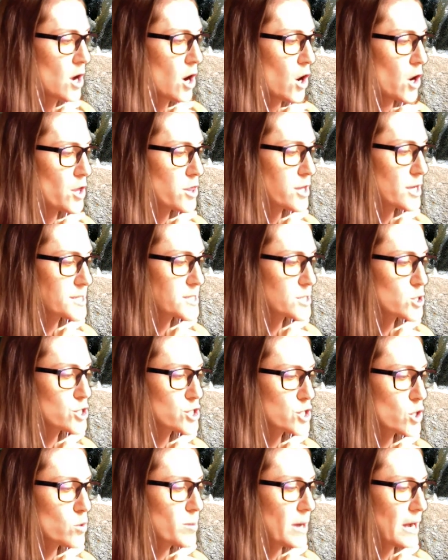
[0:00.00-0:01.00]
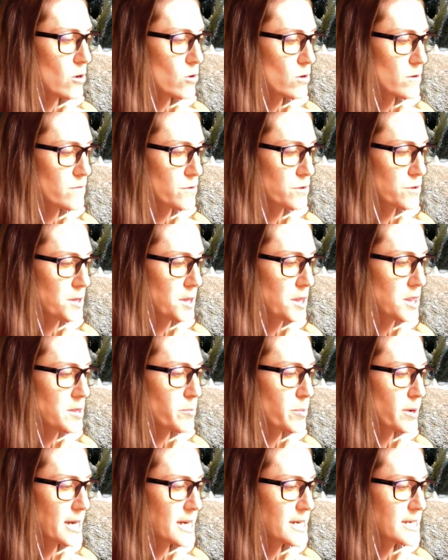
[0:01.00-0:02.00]
Our thoughts are so powerful that the
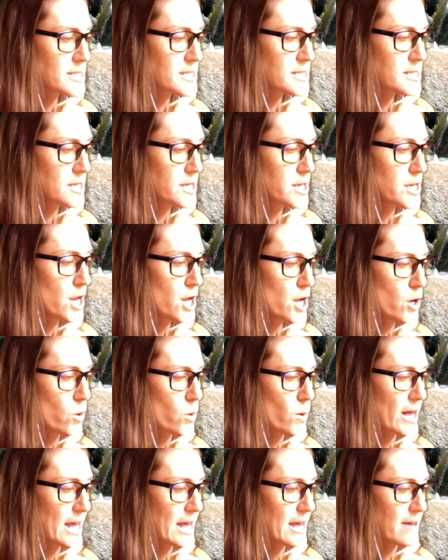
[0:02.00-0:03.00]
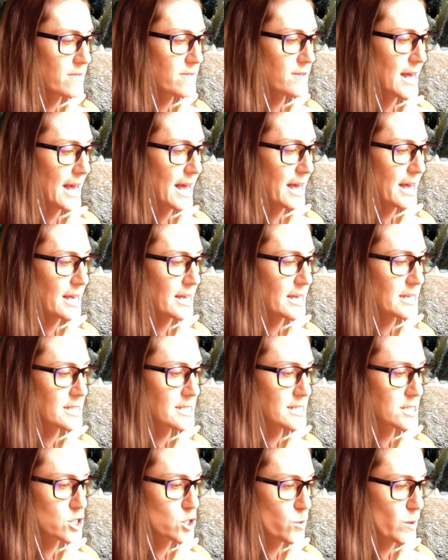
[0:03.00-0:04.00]
body doesn't know if a
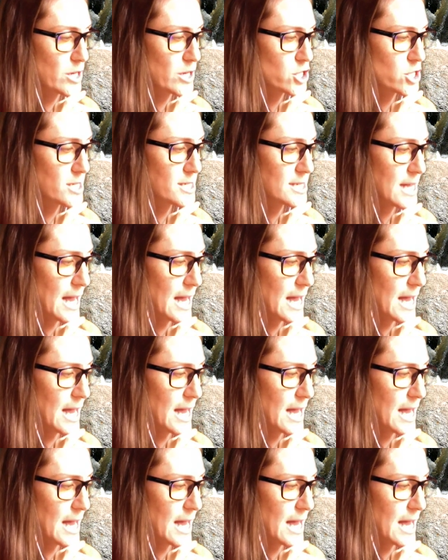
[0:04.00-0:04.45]
situation is